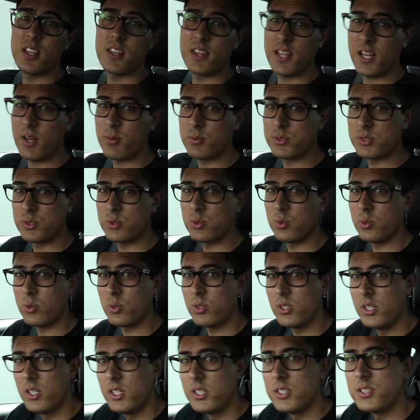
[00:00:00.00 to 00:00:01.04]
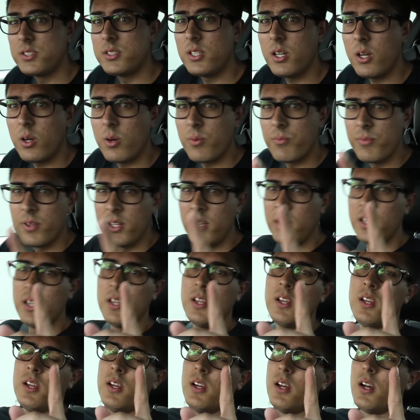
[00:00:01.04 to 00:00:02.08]
That was cool. So,
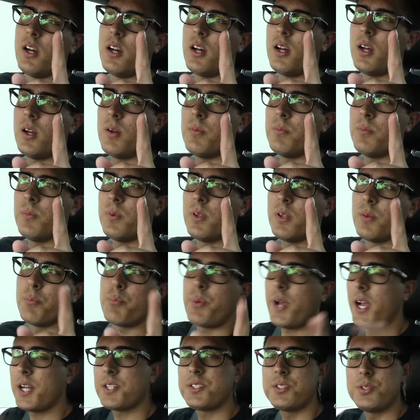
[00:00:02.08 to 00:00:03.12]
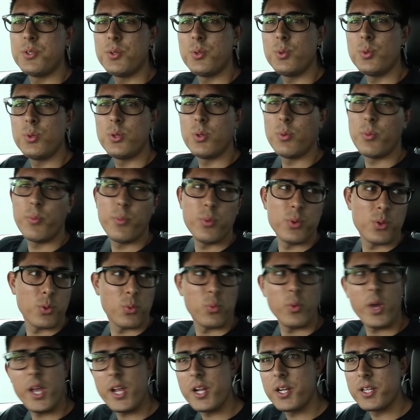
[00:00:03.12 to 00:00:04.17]
back to the
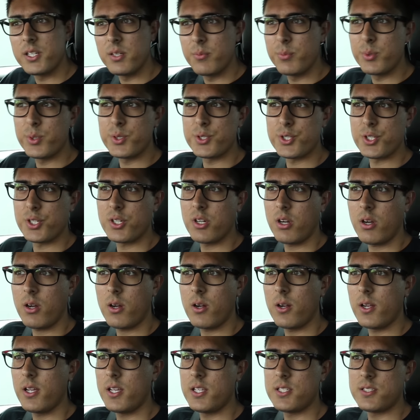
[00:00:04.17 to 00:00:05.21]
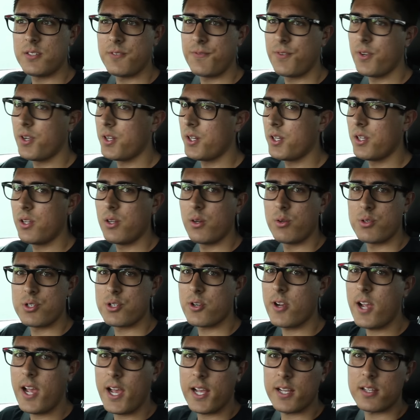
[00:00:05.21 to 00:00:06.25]
way you're going to build your car is if you're going to go
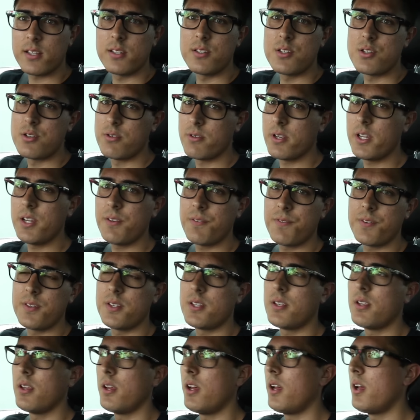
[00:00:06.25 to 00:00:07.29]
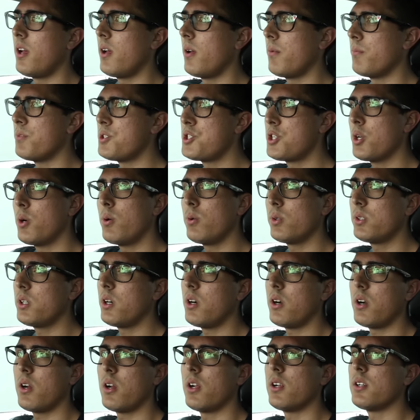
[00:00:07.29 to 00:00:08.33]
track, drift, show
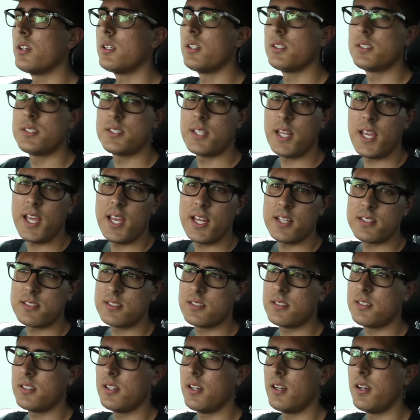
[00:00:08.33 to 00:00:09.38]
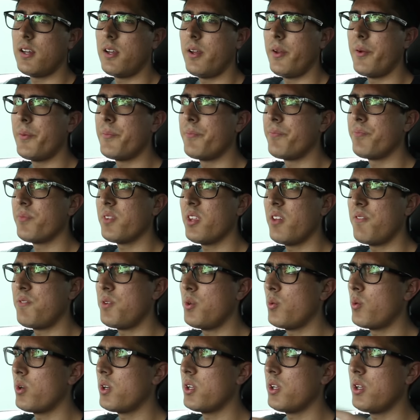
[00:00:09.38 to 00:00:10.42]
car, stanced, if
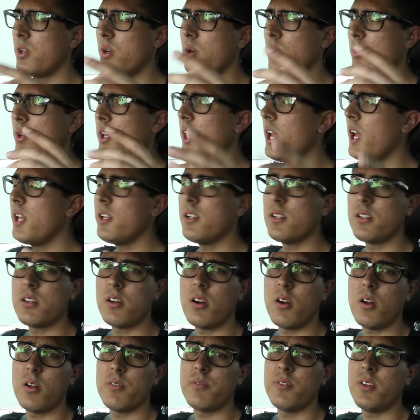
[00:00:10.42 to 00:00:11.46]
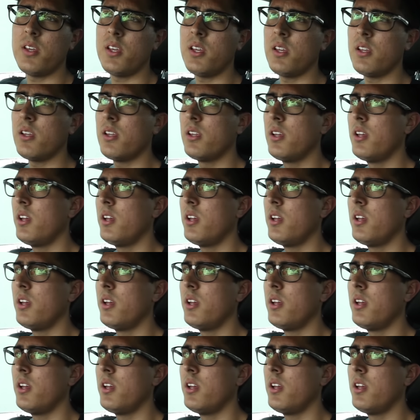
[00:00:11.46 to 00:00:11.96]
you want to go canyon carving,